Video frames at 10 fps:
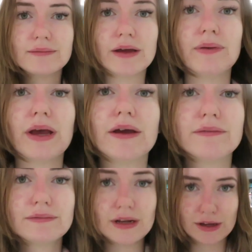There we go.
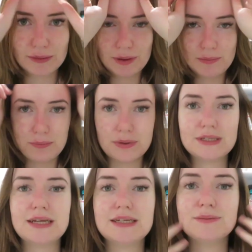Look a bit more
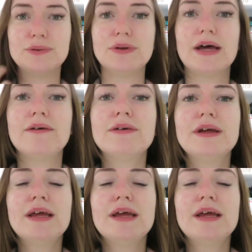presentable now.